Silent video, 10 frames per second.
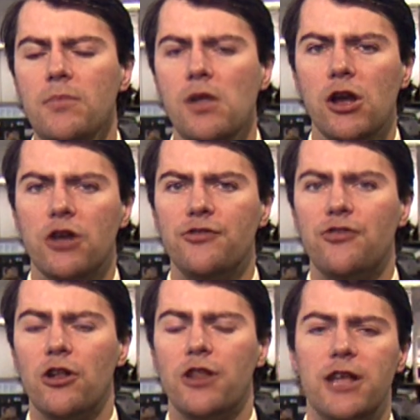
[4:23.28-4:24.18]
a
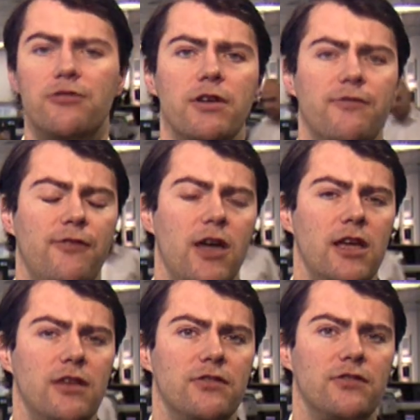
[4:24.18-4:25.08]
consolidatory
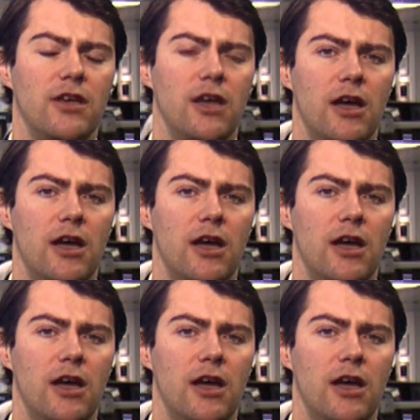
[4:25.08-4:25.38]
phase